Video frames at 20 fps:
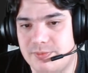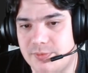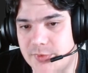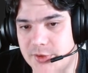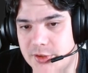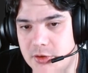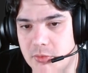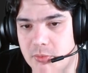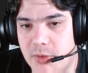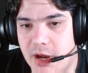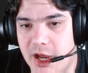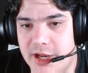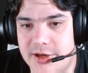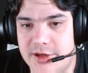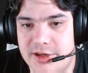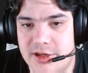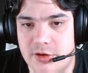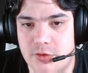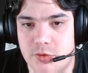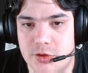you might
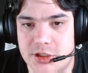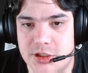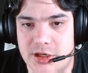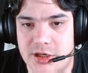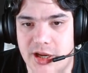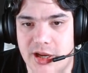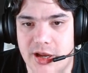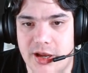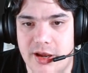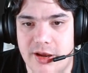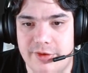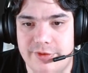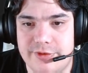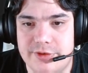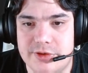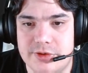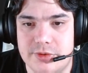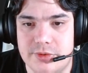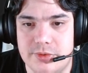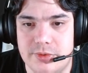here and there have
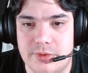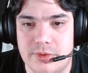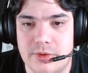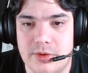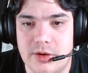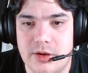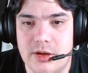to